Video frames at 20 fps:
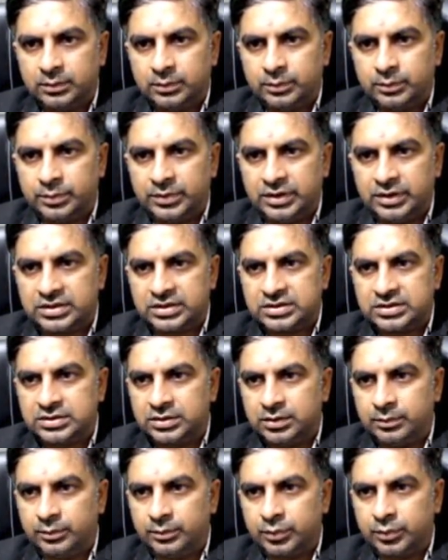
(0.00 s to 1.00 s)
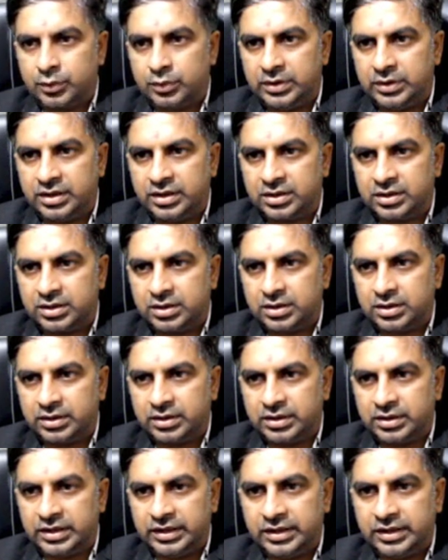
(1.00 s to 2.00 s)
plus product
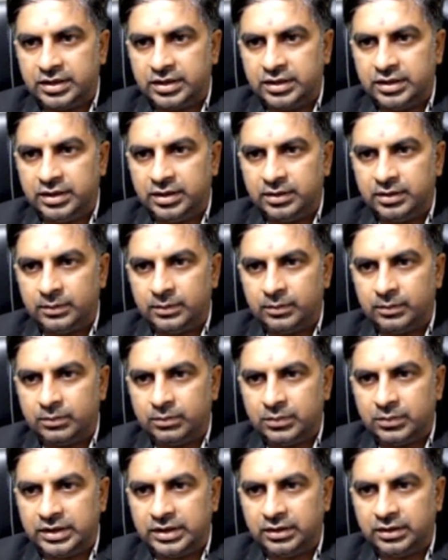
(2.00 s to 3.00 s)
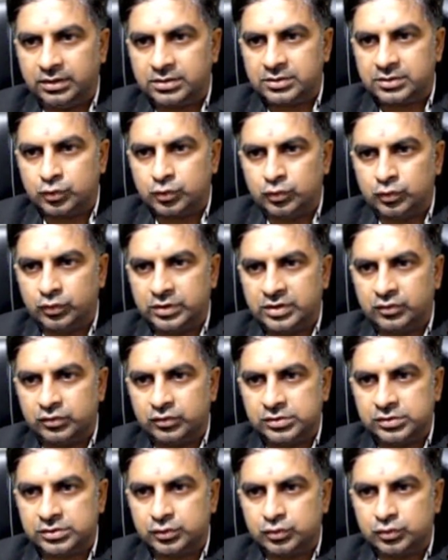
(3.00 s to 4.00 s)
directly minus 2
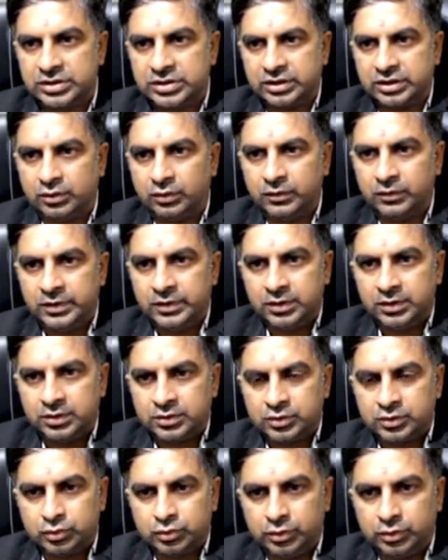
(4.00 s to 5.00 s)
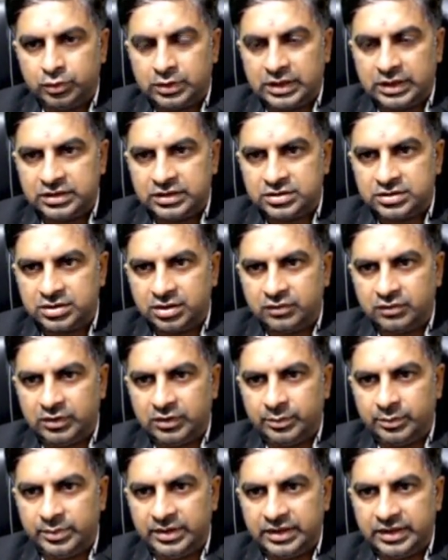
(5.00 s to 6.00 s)
equals to 0. So your answer
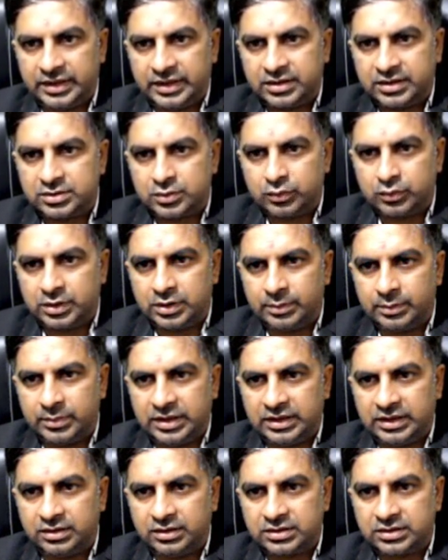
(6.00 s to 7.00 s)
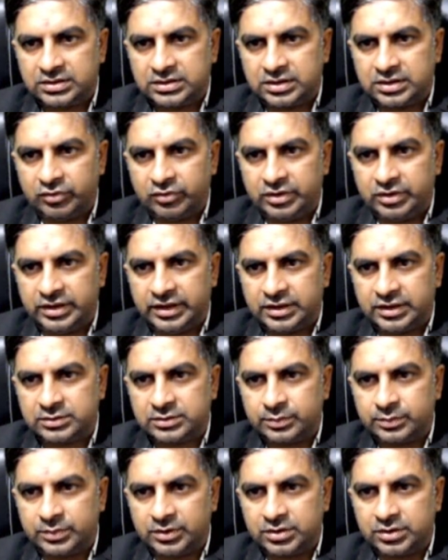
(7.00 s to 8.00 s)
will be x square minus 7x
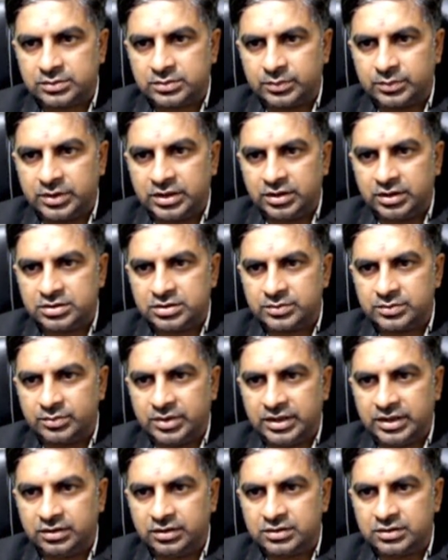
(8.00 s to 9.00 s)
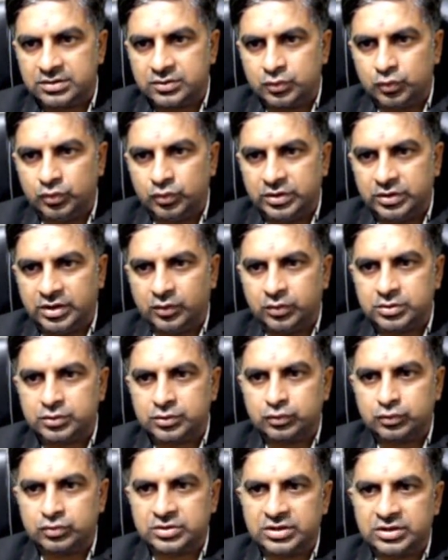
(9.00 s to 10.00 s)
plus minus 2 equals
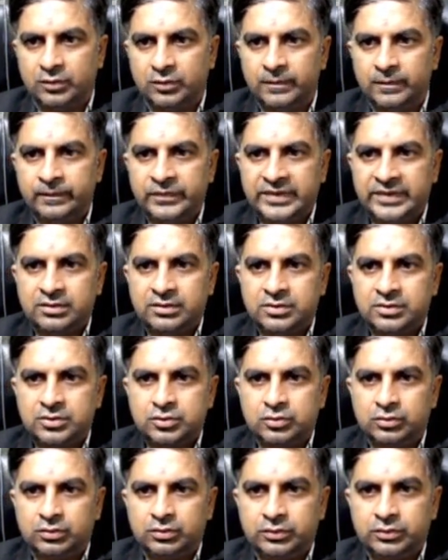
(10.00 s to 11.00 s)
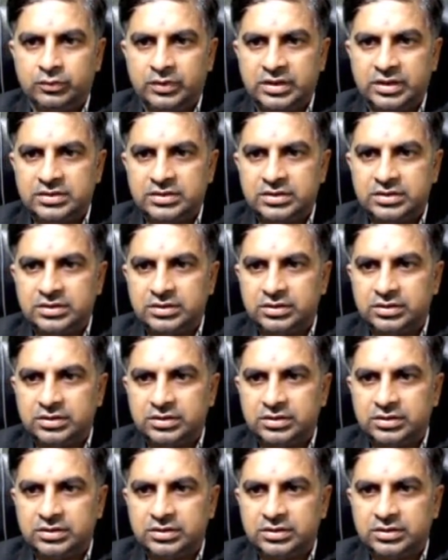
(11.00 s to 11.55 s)
to 0. So you can see.